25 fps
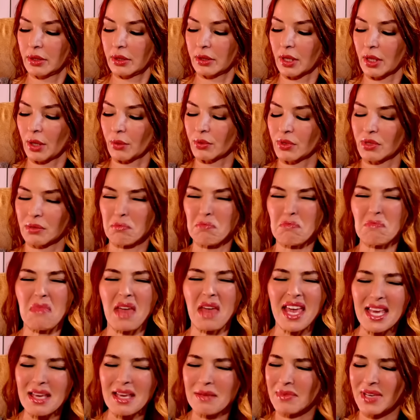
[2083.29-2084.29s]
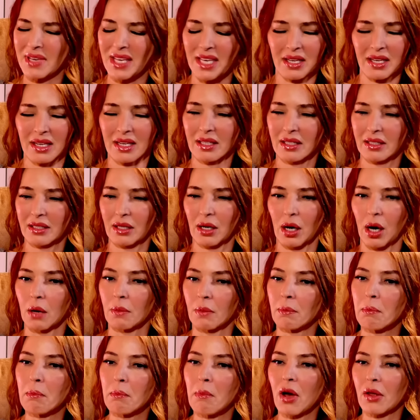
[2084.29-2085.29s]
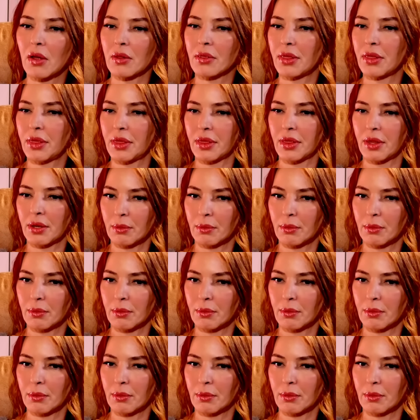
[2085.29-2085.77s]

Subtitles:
That was maybe a month